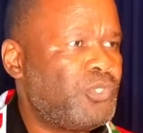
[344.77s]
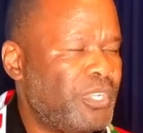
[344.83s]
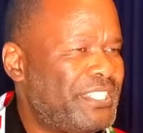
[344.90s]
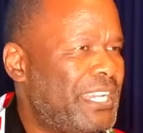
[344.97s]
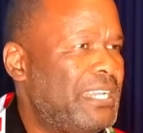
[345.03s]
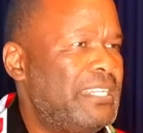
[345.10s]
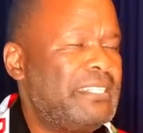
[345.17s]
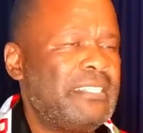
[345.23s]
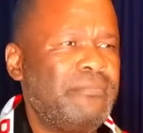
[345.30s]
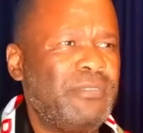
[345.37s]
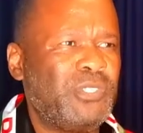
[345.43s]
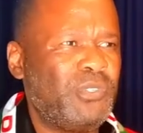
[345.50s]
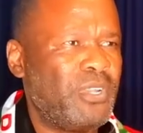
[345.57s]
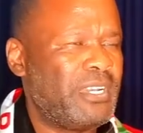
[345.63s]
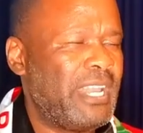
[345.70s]

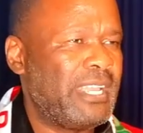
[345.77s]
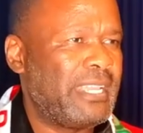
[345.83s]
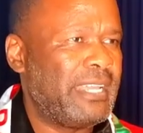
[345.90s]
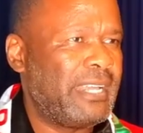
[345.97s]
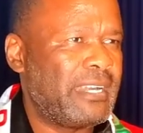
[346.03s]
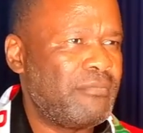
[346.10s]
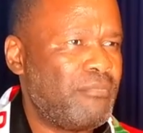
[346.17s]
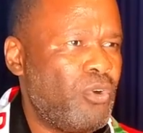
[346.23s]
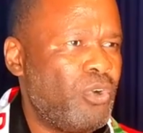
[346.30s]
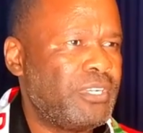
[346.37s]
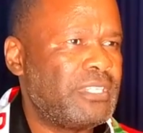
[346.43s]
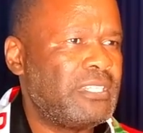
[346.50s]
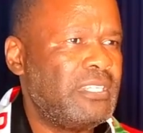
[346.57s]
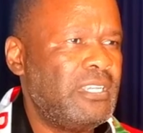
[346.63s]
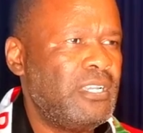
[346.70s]
socialism is not like a
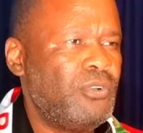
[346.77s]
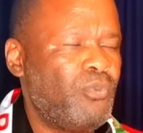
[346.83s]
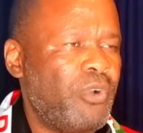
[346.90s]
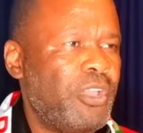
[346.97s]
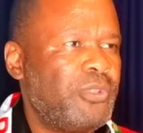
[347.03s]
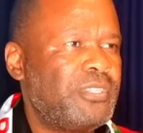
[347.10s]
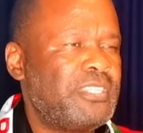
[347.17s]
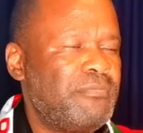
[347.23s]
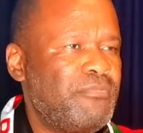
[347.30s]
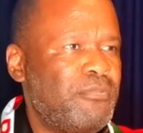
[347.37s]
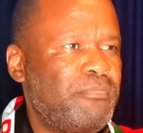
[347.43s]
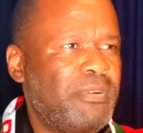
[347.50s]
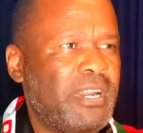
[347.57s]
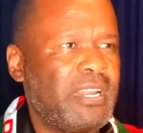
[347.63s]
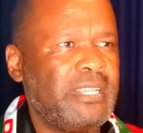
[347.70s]
remote where you
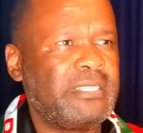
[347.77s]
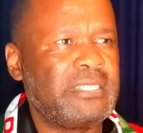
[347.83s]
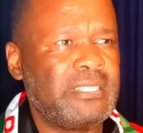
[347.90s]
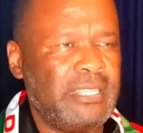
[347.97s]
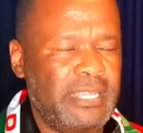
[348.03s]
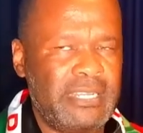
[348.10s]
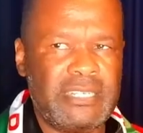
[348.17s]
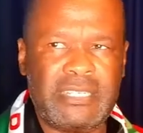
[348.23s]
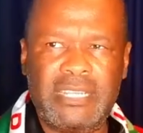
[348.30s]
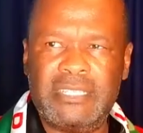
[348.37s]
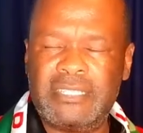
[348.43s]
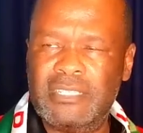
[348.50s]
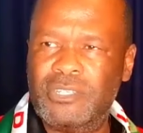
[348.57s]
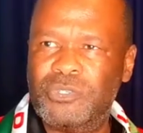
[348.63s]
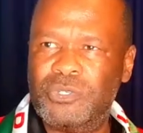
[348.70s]
simply press and
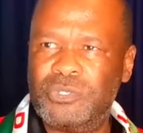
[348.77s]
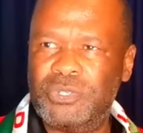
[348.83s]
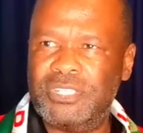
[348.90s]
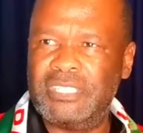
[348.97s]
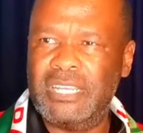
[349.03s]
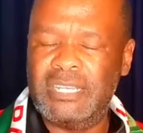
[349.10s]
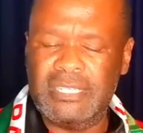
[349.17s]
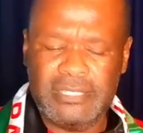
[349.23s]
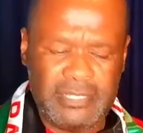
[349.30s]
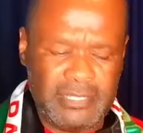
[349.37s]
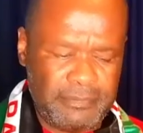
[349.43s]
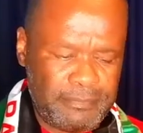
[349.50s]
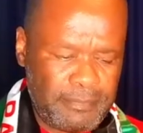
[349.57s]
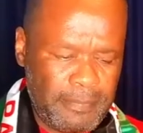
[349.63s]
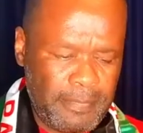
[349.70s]
transit to
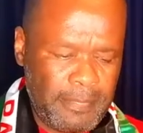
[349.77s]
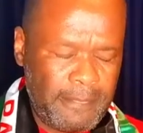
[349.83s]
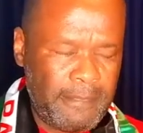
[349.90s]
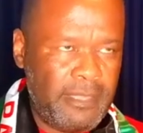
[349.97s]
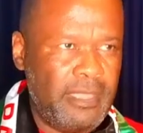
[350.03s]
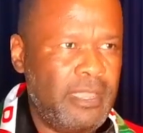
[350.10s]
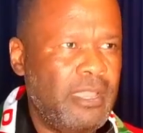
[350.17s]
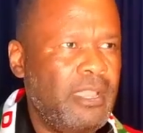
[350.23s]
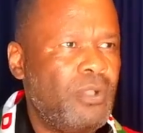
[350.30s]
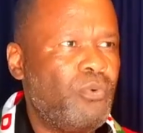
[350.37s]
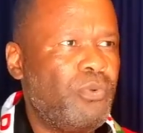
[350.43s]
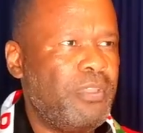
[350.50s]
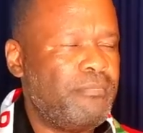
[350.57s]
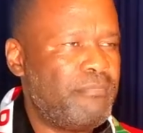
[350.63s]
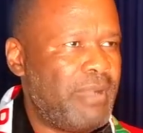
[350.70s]
socialism.
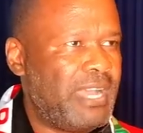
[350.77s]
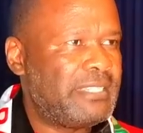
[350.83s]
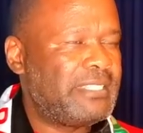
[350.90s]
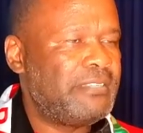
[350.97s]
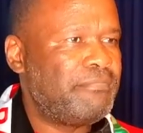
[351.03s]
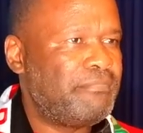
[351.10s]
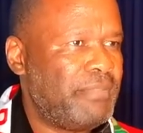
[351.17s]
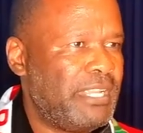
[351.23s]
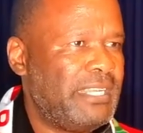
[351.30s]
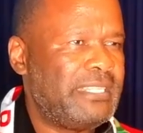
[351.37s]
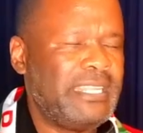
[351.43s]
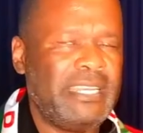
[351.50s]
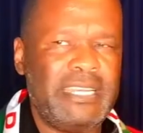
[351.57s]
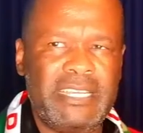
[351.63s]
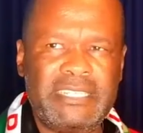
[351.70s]
We must
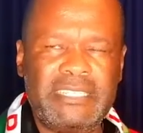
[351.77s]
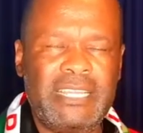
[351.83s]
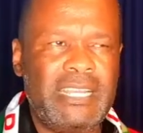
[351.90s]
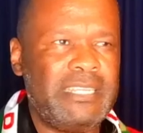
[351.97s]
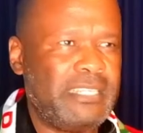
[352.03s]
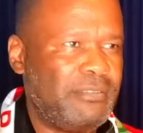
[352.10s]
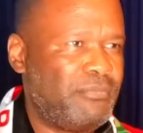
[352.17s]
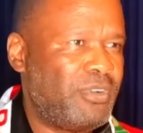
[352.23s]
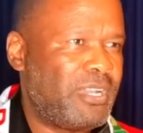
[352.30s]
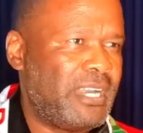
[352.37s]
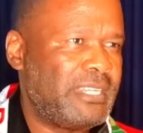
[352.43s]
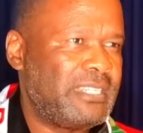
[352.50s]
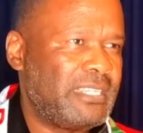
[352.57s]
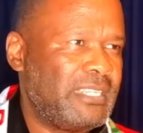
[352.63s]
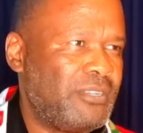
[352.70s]
build a national
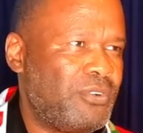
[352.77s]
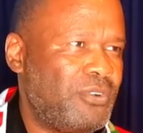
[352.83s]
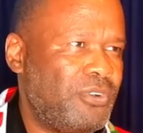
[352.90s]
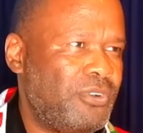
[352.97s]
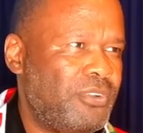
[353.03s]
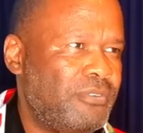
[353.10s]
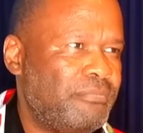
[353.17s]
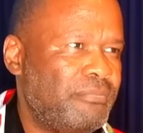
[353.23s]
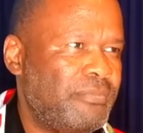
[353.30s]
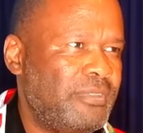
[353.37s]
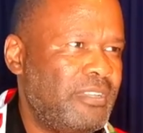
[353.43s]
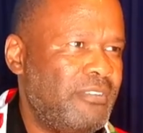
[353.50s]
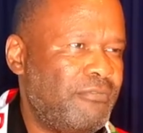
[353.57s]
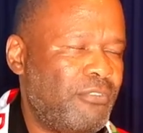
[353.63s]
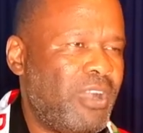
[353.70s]
democratic economy
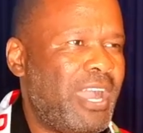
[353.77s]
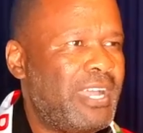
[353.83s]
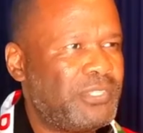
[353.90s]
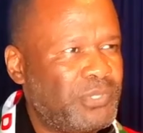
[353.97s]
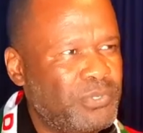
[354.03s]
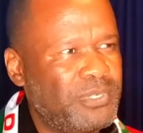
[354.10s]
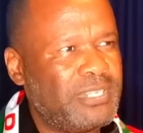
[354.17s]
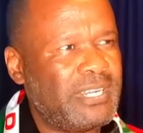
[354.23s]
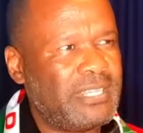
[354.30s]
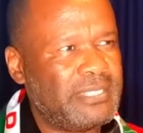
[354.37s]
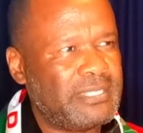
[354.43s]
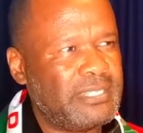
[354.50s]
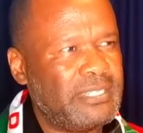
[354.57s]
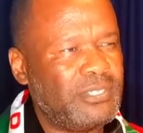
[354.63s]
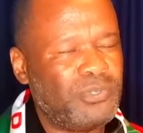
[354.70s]
for us to
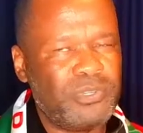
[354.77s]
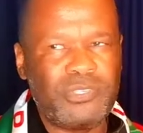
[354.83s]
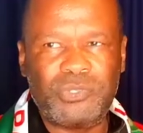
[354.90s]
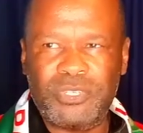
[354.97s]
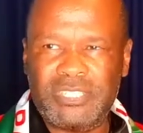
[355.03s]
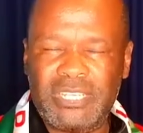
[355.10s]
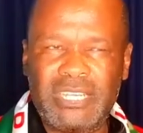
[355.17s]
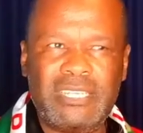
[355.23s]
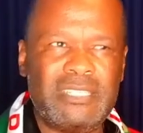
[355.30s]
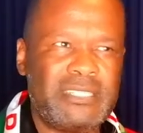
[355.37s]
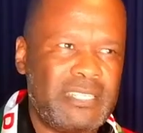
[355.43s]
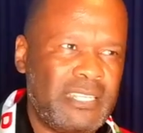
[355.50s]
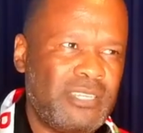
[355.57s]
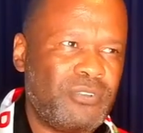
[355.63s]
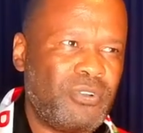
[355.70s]
transit to a
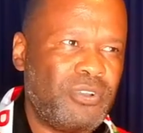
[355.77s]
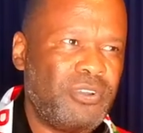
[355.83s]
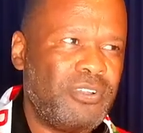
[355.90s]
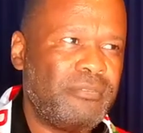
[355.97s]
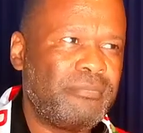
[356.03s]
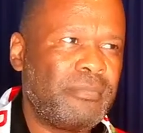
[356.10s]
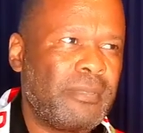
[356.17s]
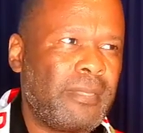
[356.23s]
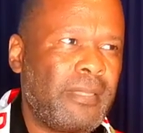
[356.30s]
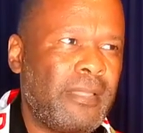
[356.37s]
socialist economy.